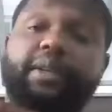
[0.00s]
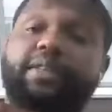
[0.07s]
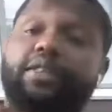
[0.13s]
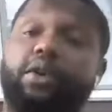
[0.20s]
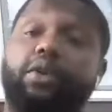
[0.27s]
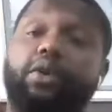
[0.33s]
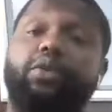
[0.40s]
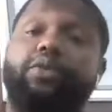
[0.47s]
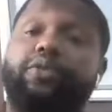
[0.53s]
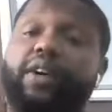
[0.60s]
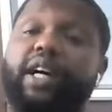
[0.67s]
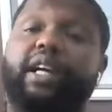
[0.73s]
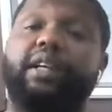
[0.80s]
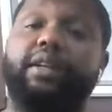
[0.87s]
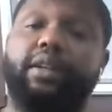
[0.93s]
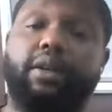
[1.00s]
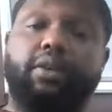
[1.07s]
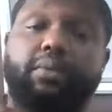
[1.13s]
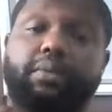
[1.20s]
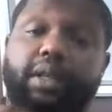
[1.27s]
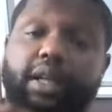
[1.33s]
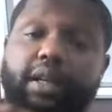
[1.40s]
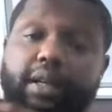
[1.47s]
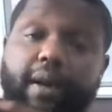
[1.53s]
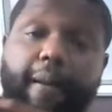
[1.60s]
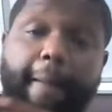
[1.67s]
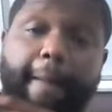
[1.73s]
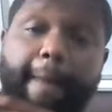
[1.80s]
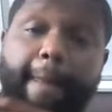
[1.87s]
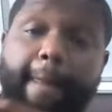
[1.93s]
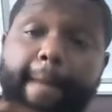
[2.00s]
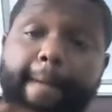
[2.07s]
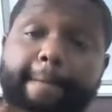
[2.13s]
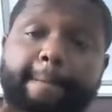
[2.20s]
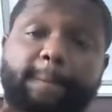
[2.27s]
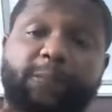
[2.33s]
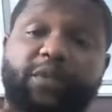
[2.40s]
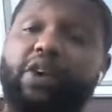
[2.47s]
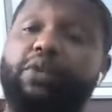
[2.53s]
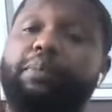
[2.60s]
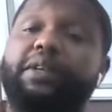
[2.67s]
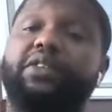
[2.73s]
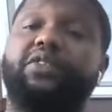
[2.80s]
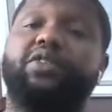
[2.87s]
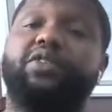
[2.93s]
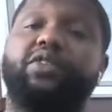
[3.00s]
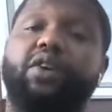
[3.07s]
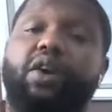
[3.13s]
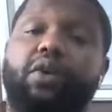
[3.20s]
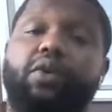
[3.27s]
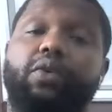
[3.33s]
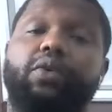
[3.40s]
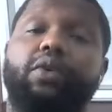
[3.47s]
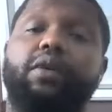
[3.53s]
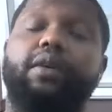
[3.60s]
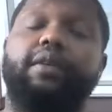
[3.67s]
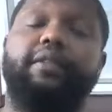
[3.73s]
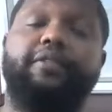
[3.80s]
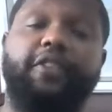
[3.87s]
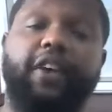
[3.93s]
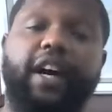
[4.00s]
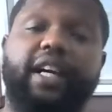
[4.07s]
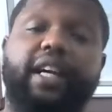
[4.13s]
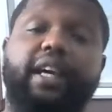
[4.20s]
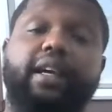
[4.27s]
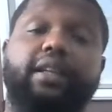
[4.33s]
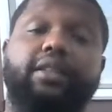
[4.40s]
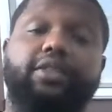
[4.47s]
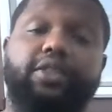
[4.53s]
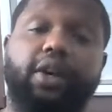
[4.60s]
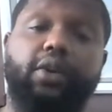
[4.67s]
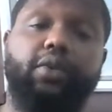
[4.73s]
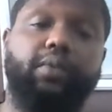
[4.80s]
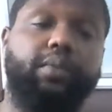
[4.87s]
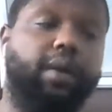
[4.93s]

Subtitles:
be so fucking dope, dog. It would be so fucking dope.